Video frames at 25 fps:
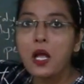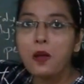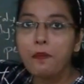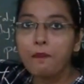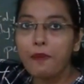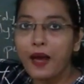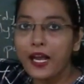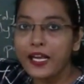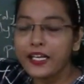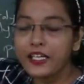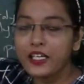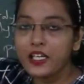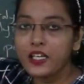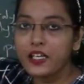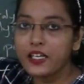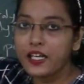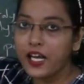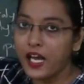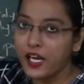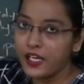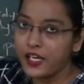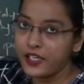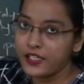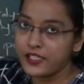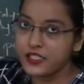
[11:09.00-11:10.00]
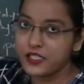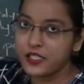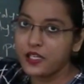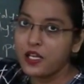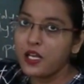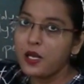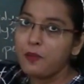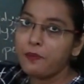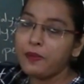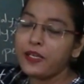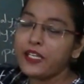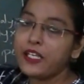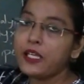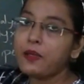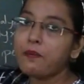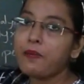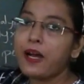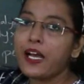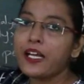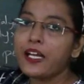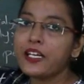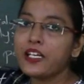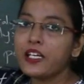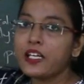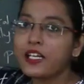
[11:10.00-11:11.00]
minor calyx. Many
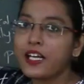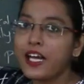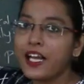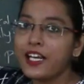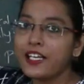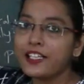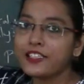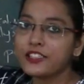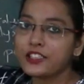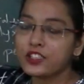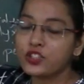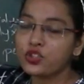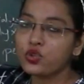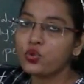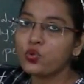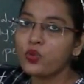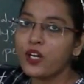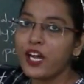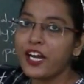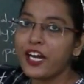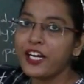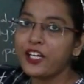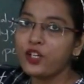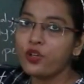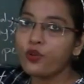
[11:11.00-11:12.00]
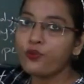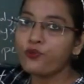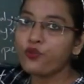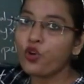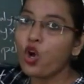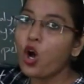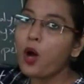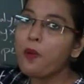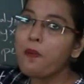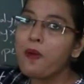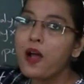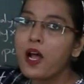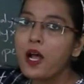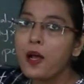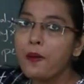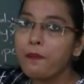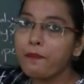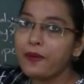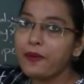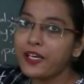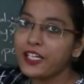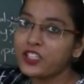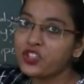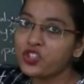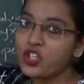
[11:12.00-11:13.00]
minor calyx unite to form
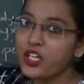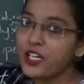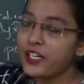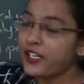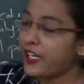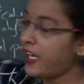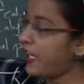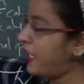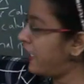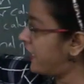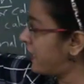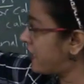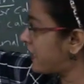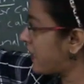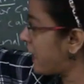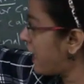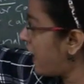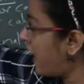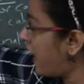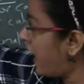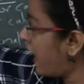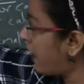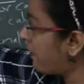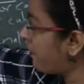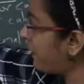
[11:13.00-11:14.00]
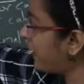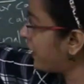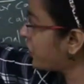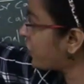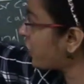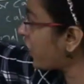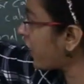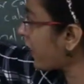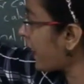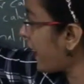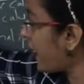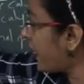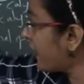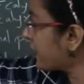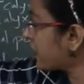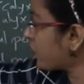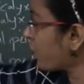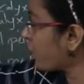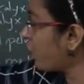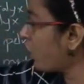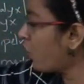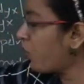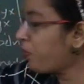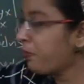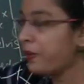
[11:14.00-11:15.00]
major calyx, and major calyx
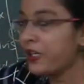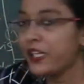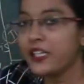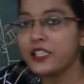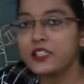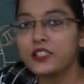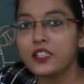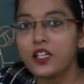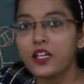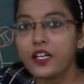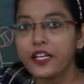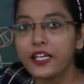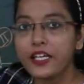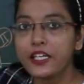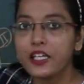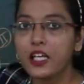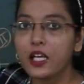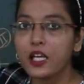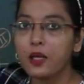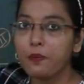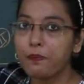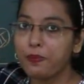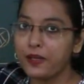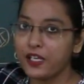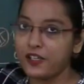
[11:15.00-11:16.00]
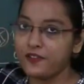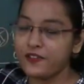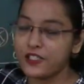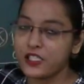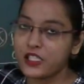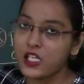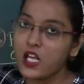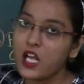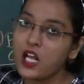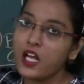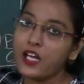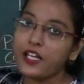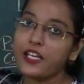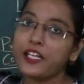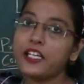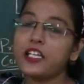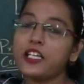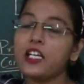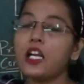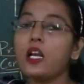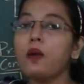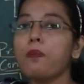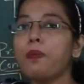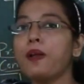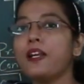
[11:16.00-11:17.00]
will open in the renal pelvis.
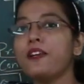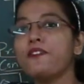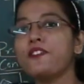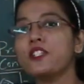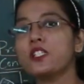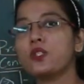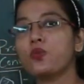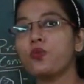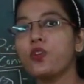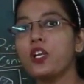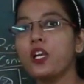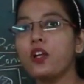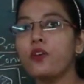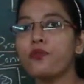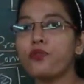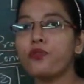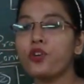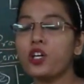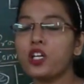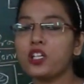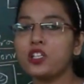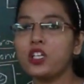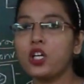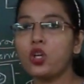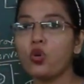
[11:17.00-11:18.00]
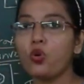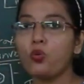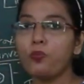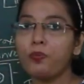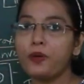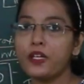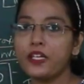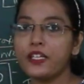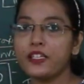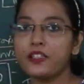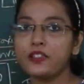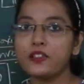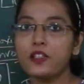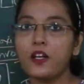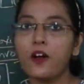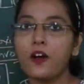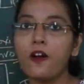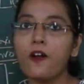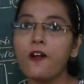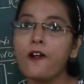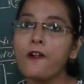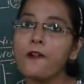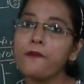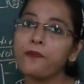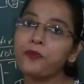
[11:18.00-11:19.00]
Renal pelvis will further open in the
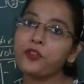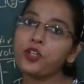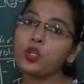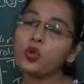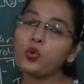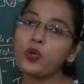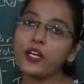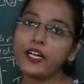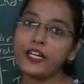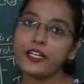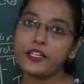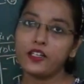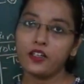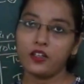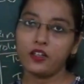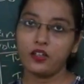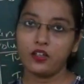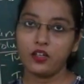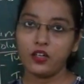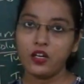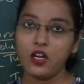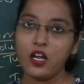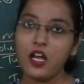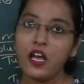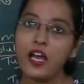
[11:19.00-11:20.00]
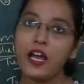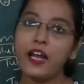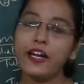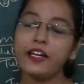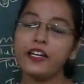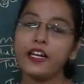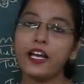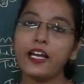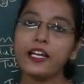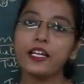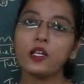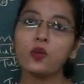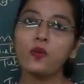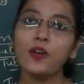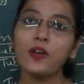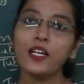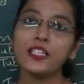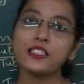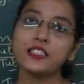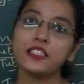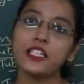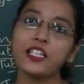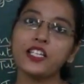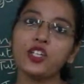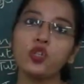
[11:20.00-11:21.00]
ureter, and likewise
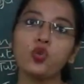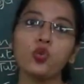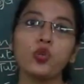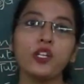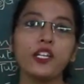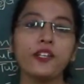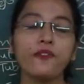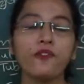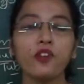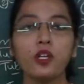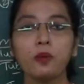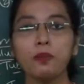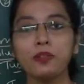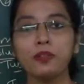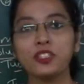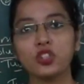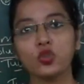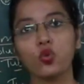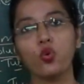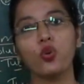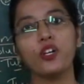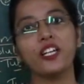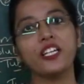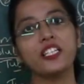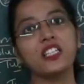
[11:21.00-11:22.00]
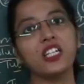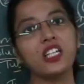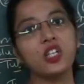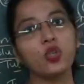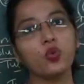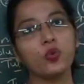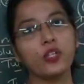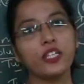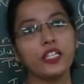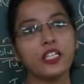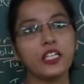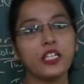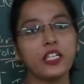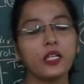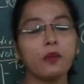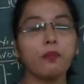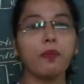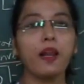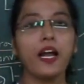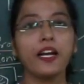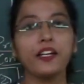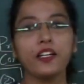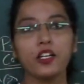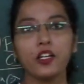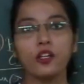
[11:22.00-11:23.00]
then urine will be stored in the urinary
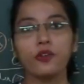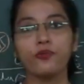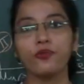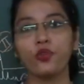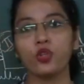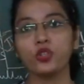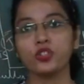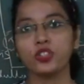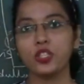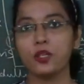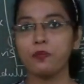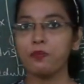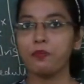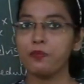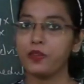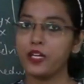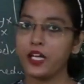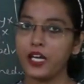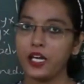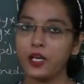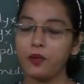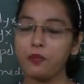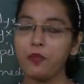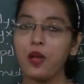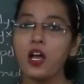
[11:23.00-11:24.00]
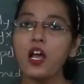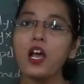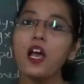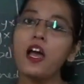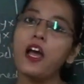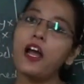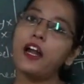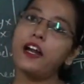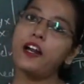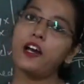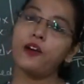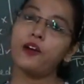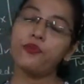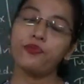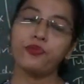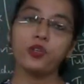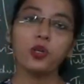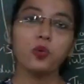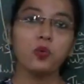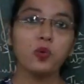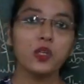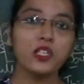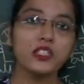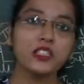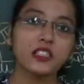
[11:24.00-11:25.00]
bladder for some time, and
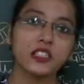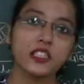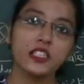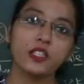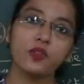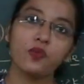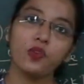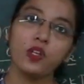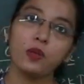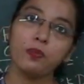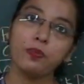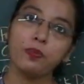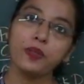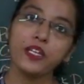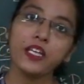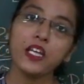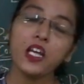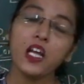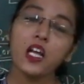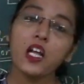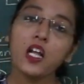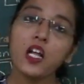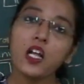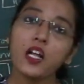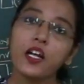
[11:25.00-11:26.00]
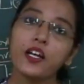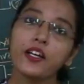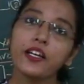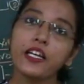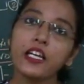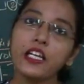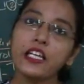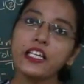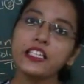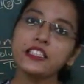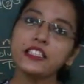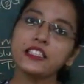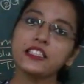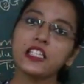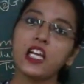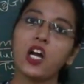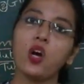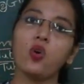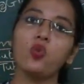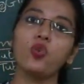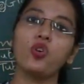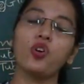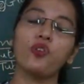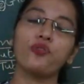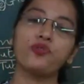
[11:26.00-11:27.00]
afterwards it will be released
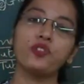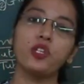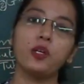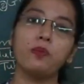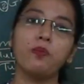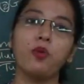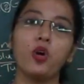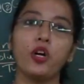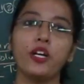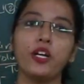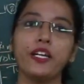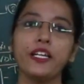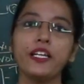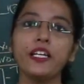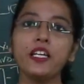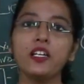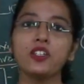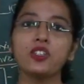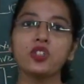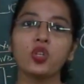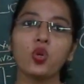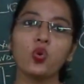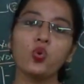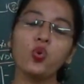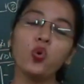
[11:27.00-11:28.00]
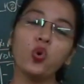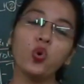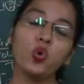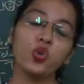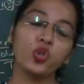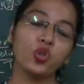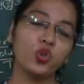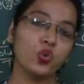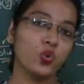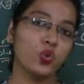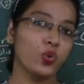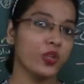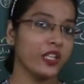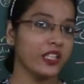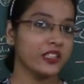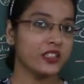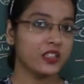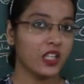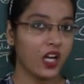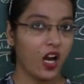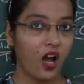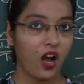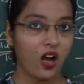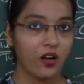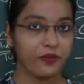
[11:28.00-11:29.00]
out of the body through
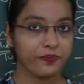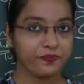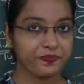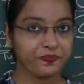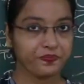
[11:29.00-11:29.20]
urethra.